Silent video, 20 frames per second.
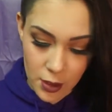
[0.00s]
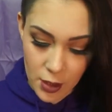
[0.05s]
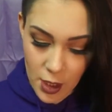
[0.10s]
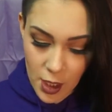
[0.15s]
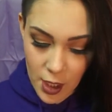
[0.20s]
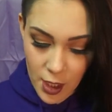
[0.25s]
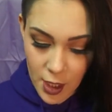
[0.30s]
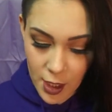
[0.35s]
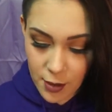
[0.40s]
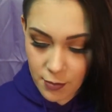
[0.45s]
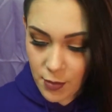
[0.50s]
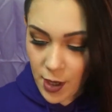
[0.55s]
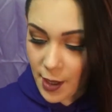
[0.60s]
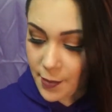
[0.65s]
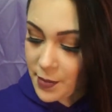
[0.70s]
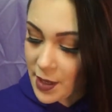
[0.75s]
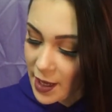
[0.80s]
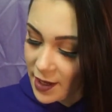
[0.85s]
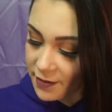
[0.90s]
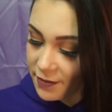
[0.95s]

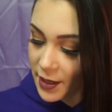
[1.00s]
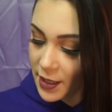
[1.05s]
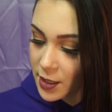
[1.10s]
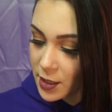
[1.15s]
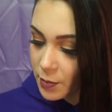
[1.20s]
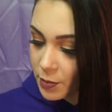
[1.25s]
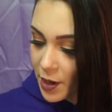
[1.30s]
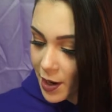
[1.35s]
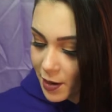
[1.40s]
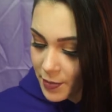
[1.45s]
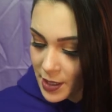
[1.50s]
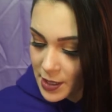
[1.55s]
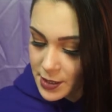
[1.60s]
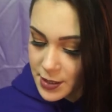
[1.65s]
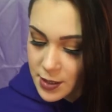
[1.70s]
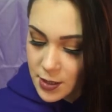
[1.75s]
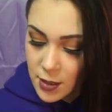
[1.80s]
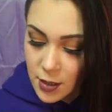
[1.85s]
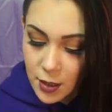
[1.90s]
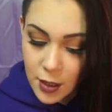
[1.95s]
I'm not a fan of the brow
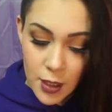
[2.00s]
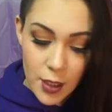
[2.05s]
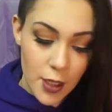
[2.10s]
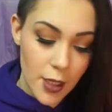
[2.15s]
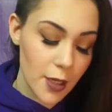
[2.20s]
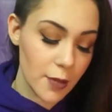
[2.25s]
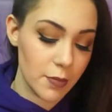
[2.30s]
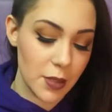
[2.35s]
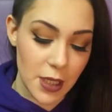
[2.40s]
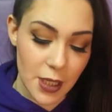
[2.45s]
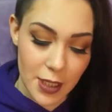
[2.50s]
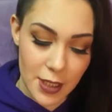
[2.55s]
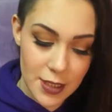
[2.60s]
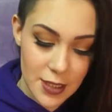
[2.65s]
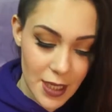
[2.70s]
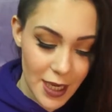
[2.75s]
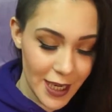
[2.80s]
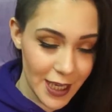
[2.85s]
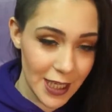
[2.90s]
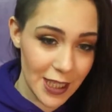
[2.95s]
pencil
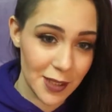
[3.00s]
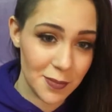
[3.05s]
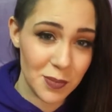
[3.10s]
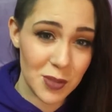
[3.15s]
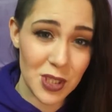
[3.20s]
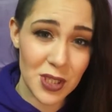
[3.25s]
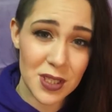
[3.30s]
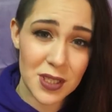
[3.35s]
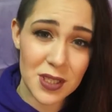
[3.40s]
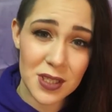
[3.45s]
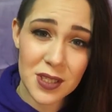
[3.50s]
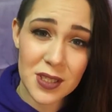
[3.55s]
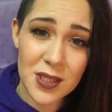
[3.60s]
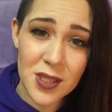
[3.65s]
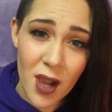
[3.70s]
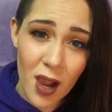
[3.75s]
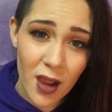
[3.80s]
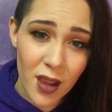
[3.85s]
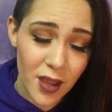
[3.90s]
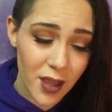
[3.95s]
because I am just
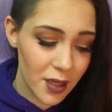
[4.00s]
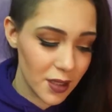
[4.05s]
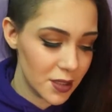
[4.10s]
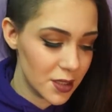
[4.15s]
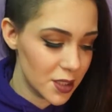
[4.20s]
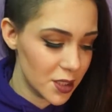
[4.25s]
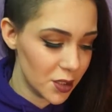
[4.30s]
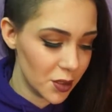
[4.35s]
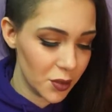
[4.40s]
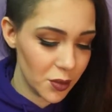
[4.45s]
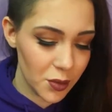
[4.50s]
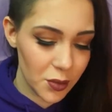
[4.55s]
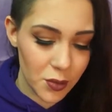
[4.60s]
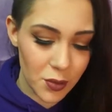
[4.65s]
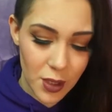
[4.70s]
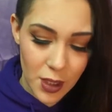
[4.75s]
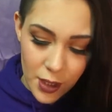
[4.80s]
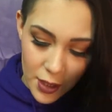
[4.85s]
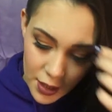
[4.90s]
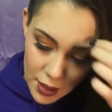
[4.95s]
stuck
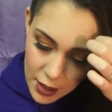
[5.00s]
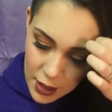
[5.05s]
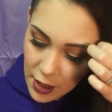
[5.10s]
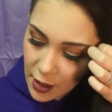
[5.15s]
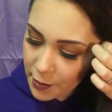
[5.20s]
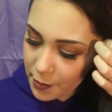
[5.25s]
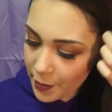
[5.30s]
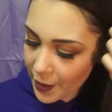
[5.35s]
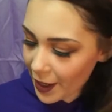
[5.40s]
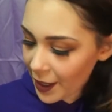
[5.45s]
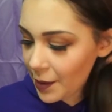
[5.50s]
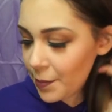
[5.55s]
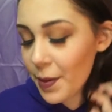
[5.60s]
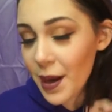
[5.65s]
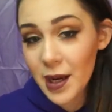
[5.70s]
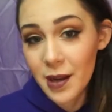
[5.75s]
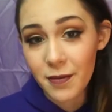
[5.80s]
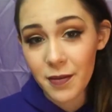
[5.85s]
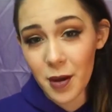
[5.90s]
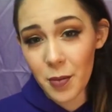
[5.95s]
to my
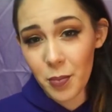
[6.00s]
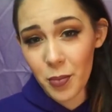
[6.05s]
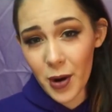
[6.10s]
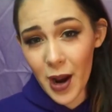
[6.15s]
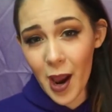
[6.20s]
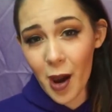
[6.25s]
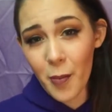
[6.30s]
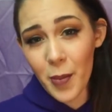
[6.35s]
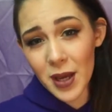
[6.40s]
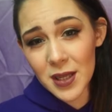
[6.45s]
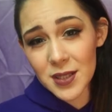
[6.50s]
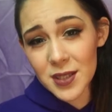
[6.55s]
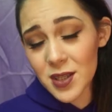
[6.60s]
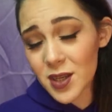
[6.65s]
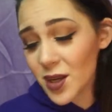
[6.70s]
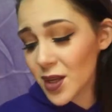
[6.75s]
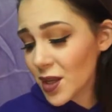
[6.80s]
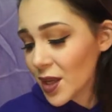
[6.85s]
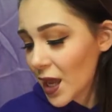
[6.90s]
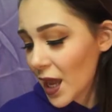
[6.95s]
Benefit brow
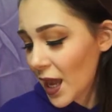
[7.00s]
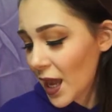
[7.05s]
pencil.